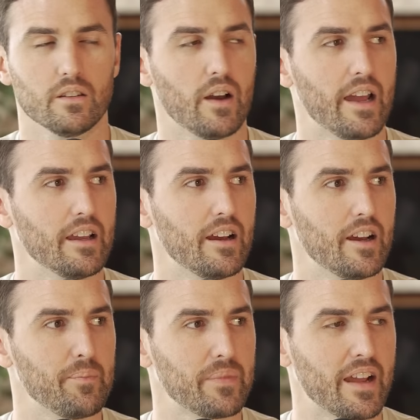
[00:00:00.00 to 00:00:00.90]
You know, I
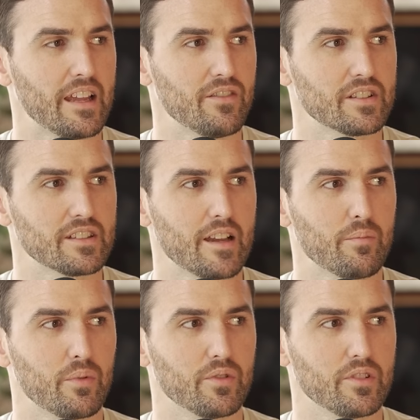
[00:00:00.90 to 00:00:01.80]
uh, I gave this
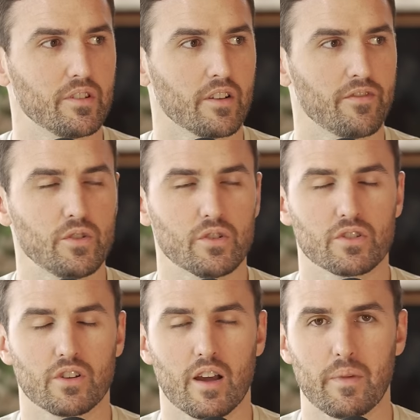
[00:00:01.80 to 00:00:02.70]
example a few years
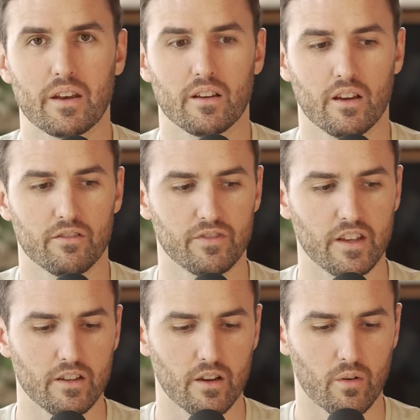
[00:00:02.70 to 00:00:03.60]
ago. I made a, a
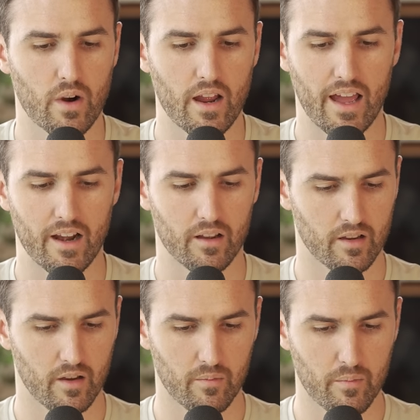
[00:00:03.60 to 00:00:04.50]
video where I had a,
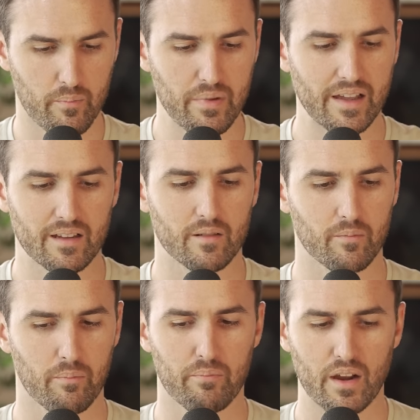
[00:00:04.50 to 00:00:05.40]
a big
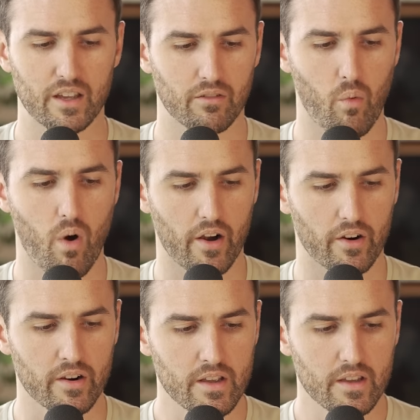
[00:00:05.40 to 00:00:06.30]
bucket of
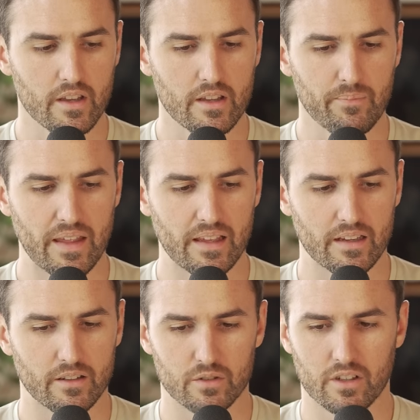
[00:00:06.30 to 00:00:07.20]
water
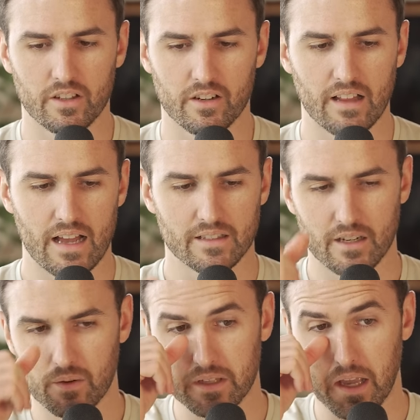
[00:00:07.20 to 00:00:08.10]
and just clear glass that
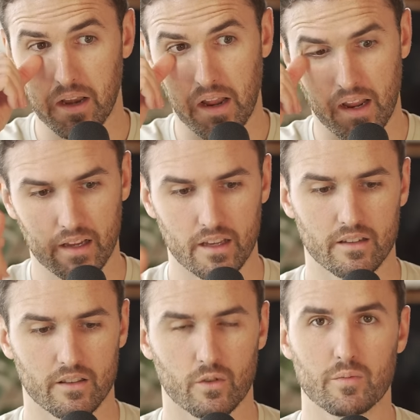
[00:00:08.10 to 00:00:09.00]
it was in,
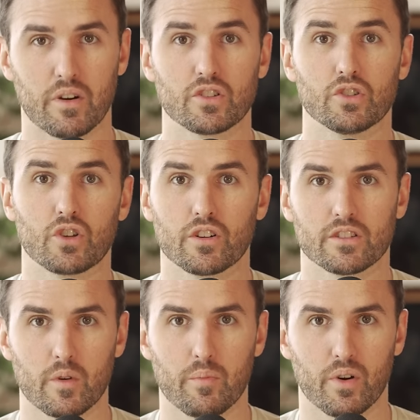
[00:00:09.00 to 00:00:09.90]
and there was a bunch of dirt
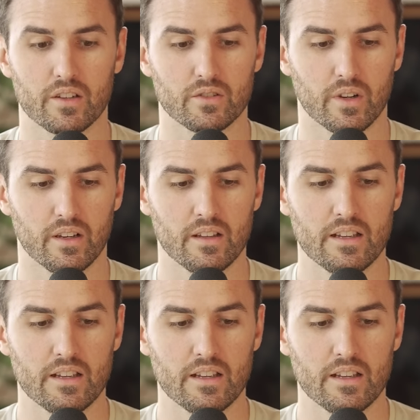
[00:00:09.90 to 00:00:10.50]
that we put into it.